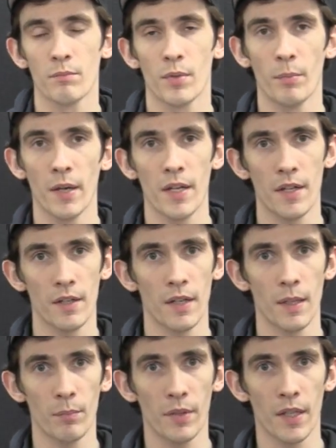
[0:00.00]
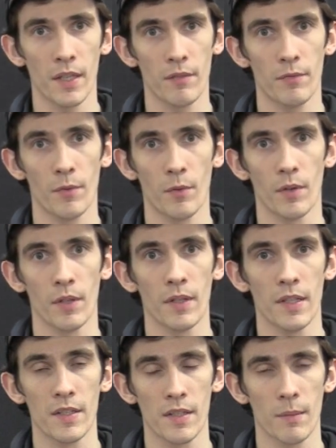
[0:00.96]
prepare and plan
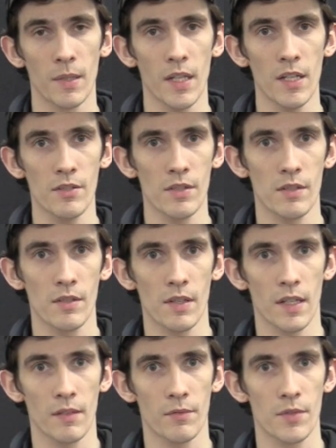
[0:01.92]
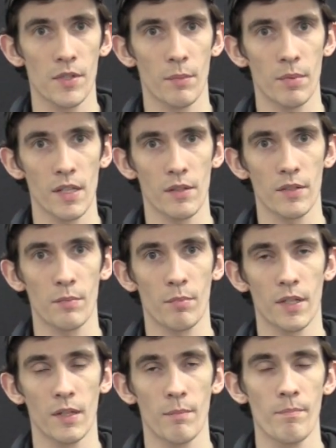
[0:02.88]
for inseminations and for shipping out
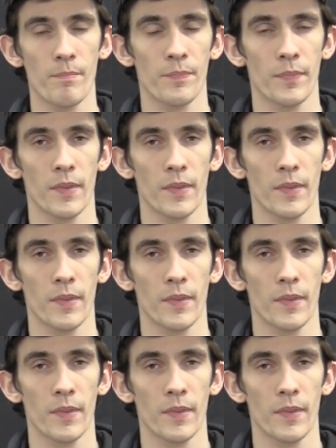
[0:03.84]
sperm.